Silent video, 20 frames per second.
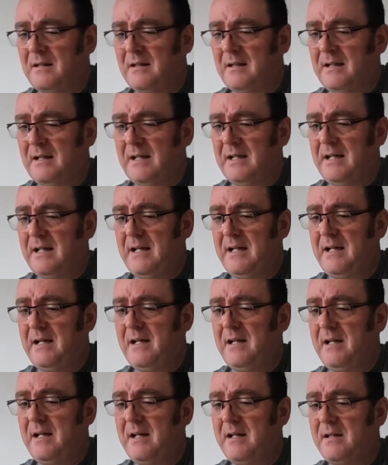
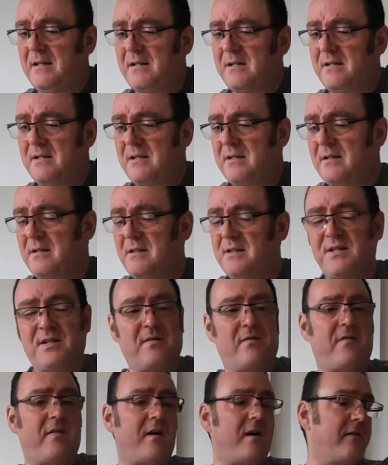And
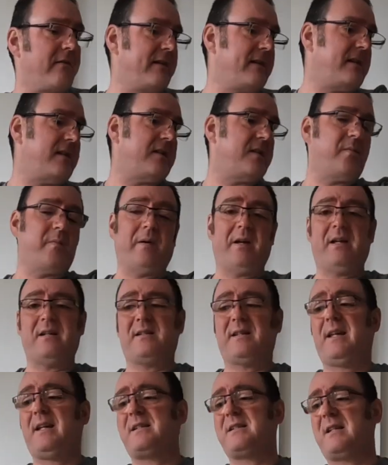Safari disappears.
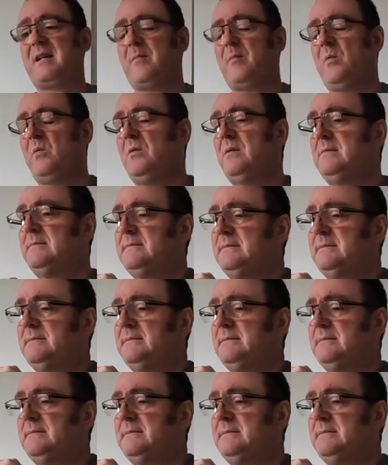Thanks, Apple.